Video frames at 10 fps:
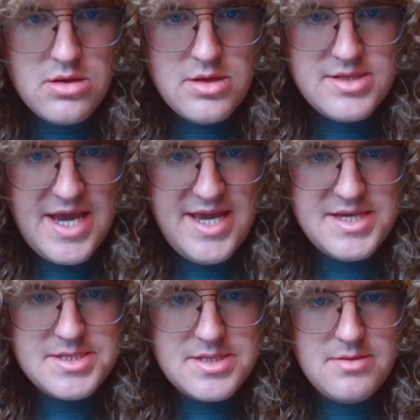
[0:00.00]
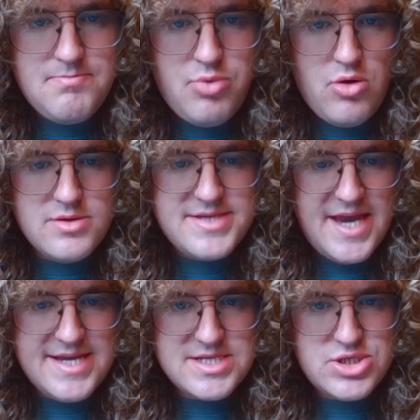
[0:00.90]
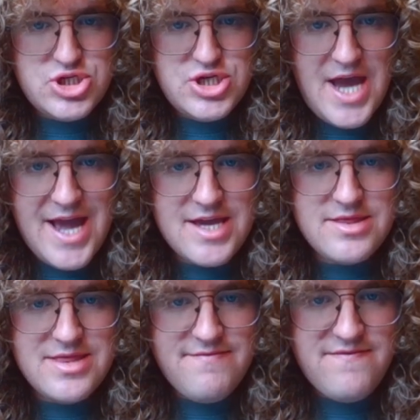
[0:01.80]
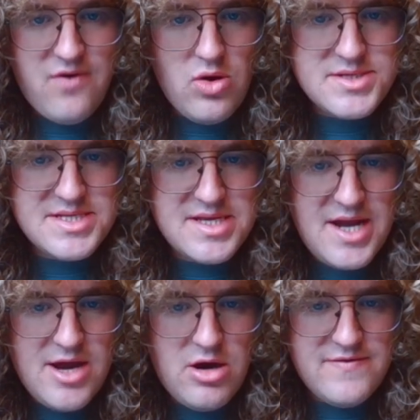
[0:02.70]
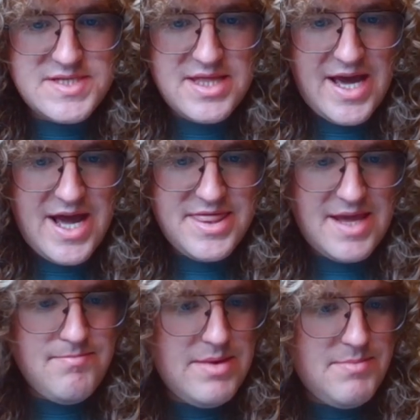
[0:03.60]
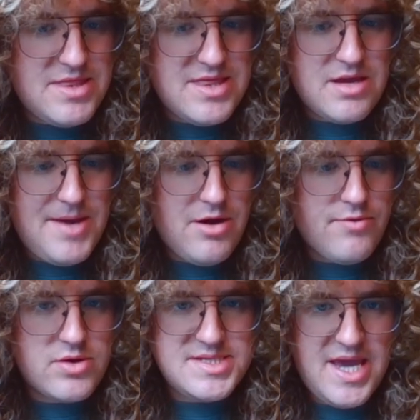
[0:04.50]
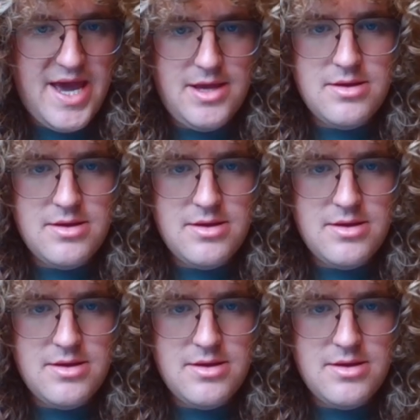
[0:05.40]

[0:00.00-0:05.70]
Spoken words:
Takes, pawn takes, check. It forces the knight over to there. And then maybe think about a rook c8.